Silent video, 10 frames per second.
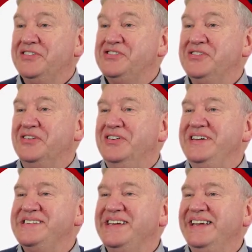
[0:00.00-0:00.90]
the
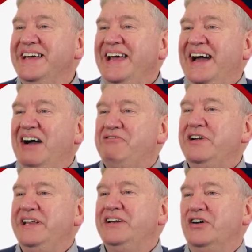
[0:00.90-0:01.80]
stories, and I've
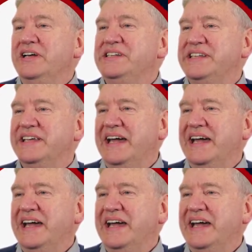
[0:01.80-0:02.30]
really got into the